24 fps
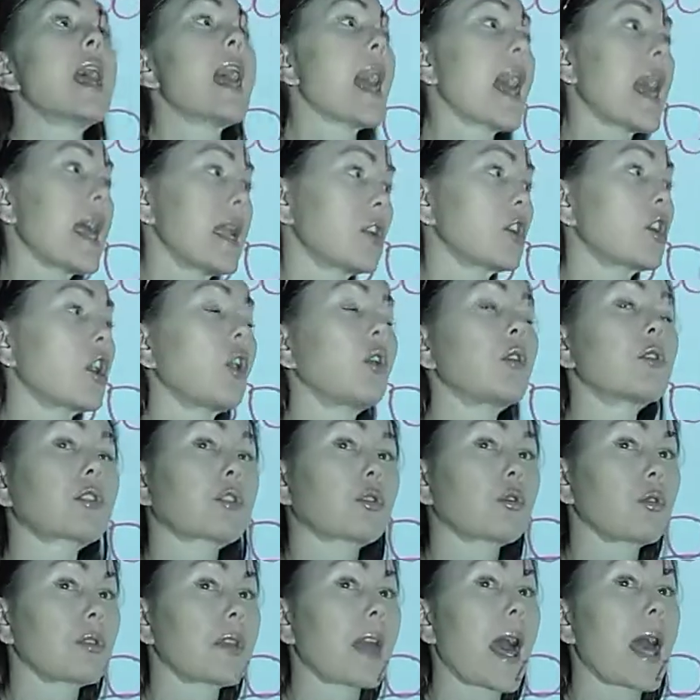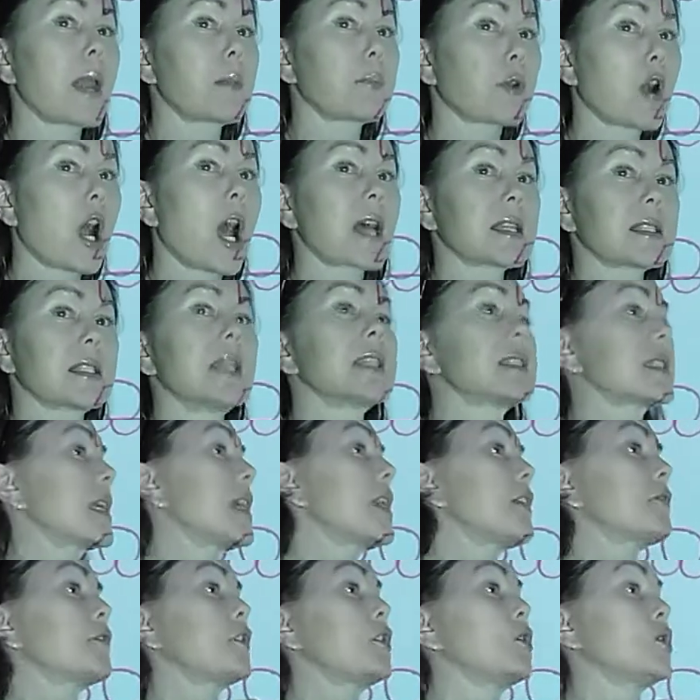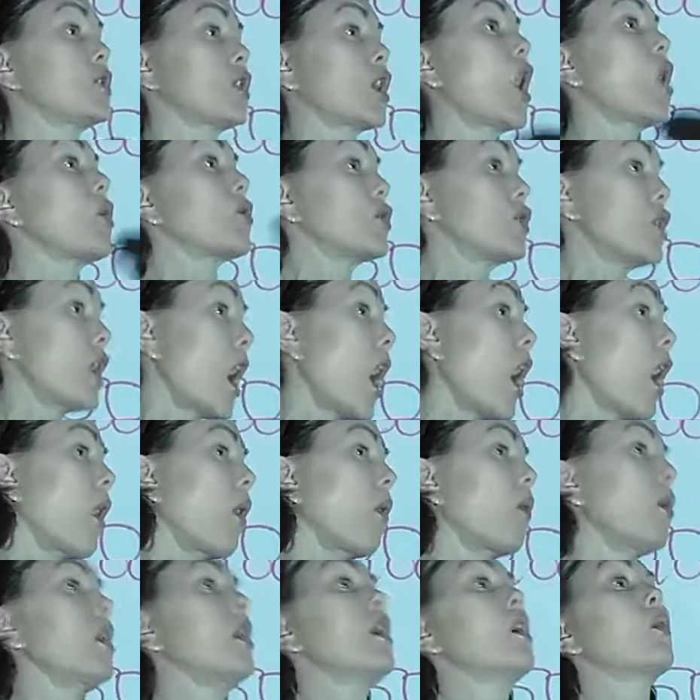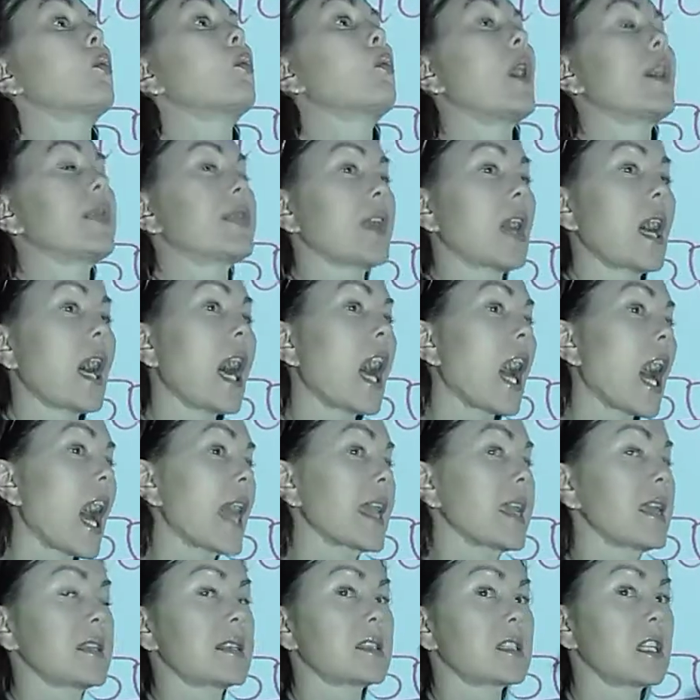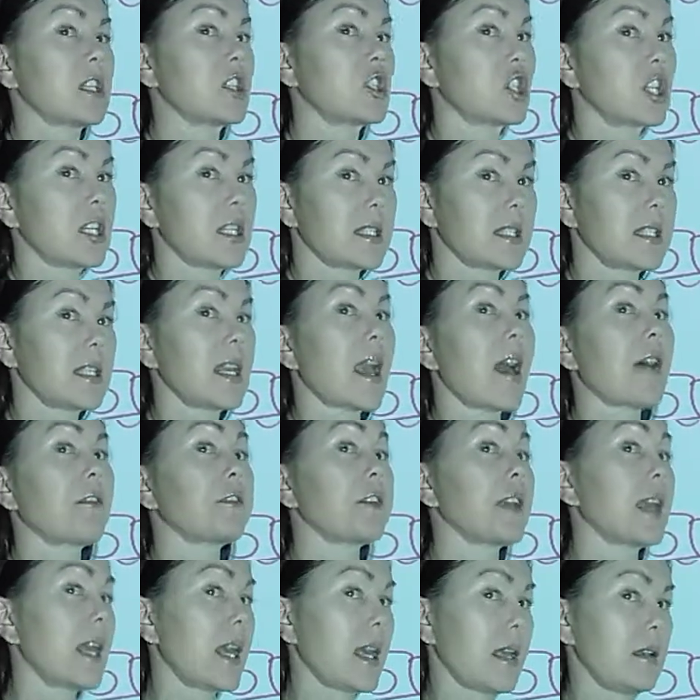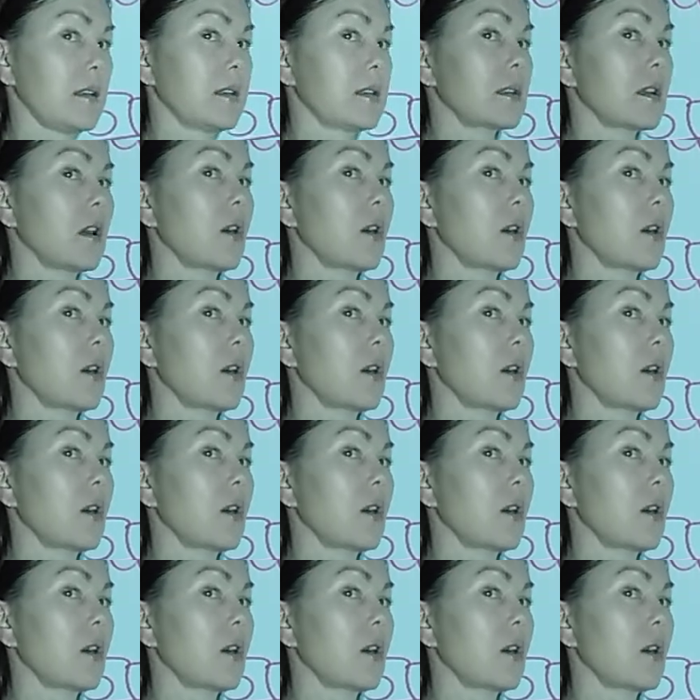and go through that process if you don't know what the highest GCF is,